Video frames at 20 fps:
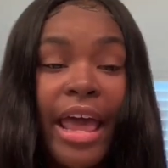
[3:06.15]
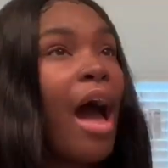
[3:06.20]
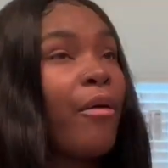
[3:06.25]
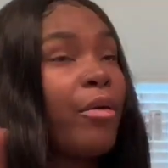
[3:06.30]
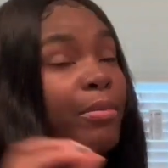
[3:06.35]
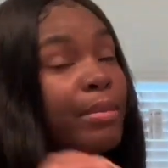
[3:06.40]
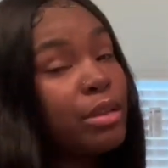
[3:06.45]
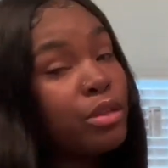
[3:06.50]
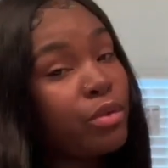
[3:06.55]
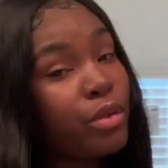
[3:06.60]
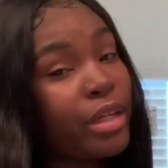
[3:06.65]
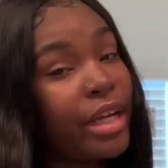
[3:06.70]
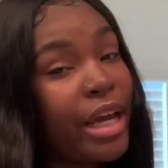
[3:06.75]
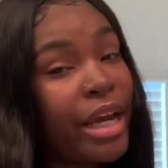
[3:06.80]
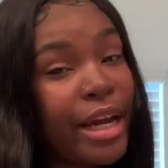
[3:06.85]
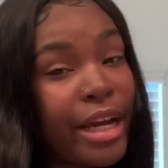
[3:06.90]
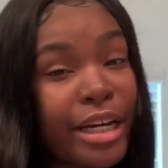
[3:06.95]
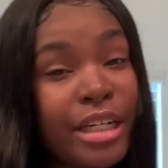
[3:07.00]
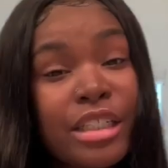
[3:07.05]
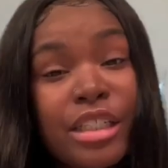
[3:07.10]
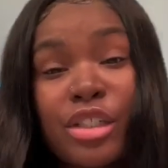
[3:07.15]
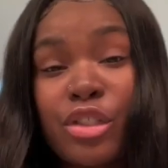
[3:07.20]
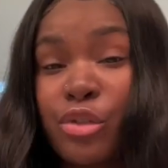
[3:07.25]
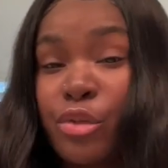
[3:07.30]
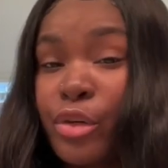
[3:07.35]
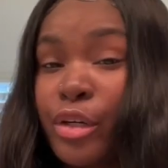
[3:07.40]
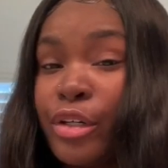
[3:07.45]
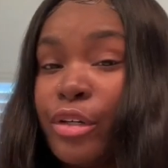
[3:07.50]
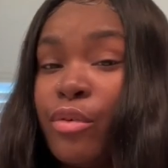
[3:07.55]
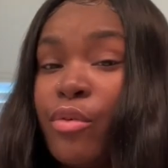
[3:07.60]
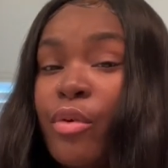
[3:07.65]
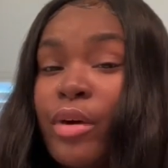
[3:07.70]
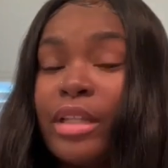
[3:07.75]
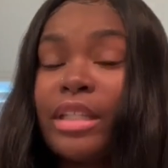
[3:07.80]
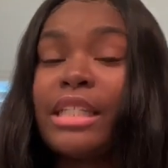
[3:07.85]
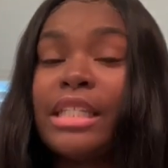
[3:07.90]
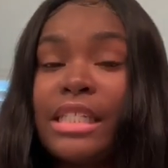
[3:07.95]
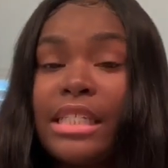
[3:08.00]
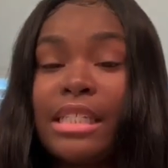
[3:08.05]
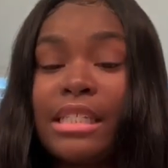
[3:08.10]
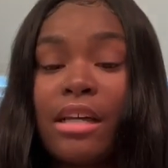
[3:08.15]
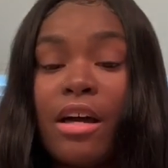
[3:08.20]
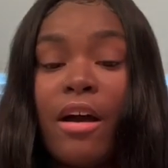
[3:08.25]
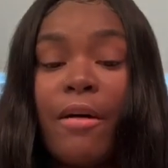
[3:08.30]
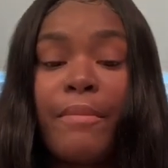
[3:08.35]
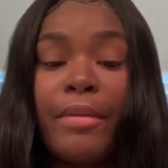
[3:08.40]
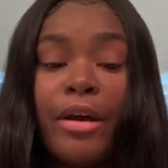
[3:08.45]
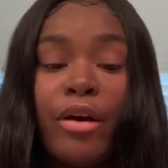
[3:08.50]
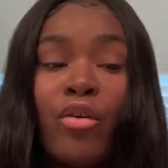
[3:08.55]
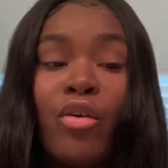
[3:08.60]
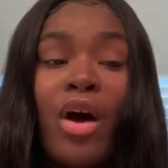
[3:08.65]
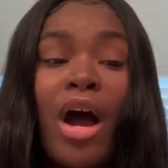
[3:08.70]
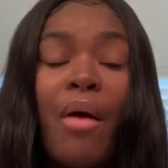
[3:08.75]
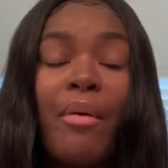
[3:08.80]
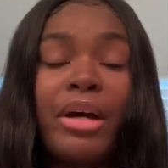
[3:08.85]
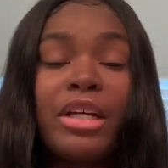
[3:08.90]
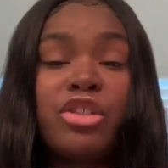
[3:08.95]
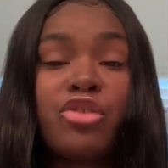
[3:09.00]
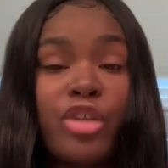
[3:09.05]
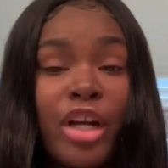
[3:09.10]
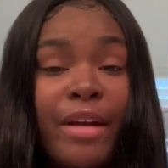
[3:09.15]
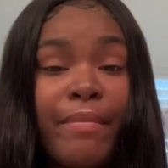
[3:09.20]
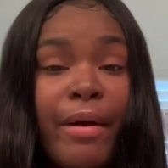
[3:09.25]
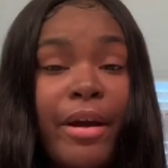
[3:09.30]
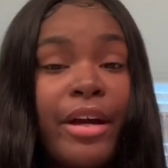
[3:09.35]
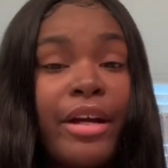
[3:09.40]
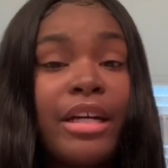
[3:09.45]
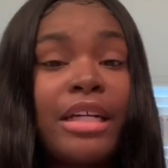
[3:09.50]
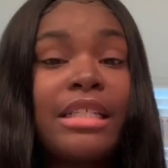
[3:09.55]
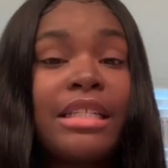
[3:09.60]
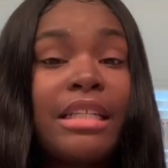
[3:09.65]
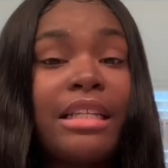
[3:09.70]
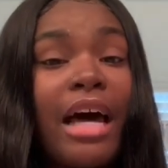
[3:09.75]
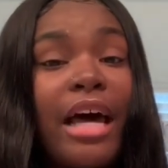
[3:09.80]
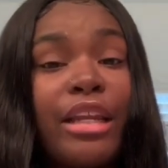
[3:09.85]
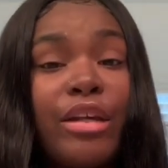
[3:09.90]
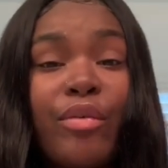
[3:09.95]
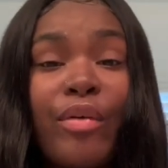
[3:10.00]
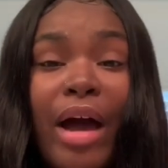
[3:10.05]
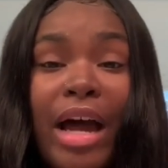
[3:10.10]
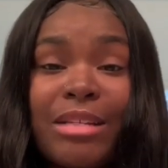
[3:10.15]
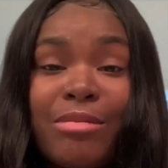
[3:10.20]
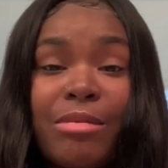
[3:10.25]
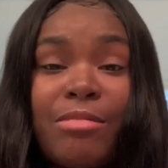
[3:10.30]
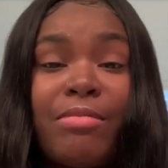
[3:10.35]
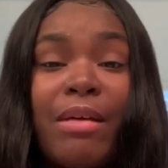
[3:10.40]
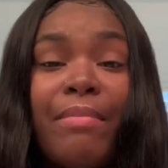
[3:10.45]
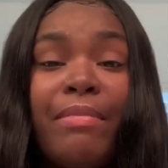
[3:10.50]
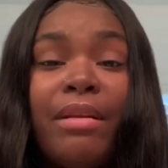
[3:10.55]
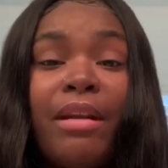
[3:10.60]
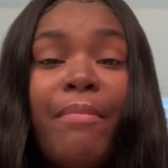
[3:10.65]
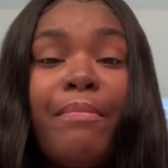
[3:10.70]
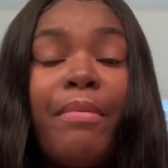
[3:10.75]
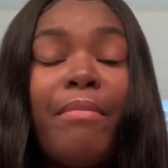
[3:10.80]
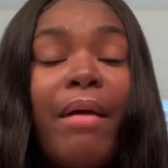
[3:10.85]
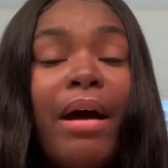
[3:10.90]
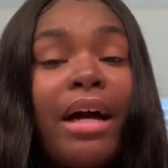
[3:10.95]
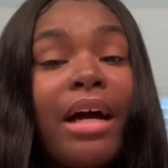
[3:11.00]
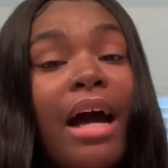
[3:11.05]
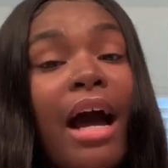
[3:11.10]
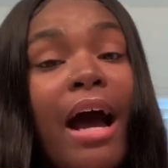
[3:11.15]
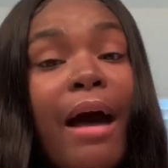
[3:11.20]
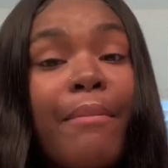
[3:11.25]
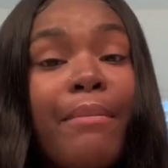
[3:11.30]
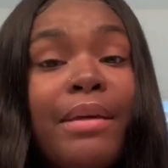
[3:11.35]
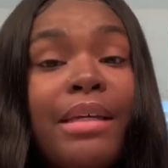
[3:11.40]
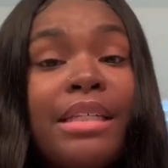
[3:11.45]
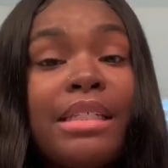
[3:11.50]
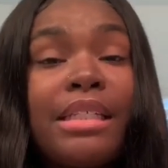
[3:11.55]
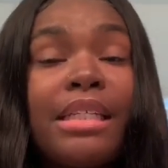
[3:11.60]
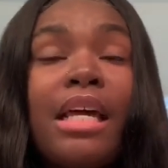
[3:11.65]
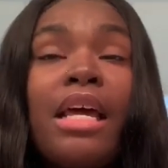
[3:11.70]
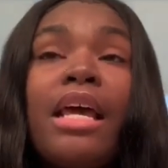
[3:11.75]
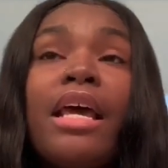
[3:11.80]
I will be doing a hair tutorial on this hair, on how I straighten my hair, because a lot of you guys are spamming up in my comments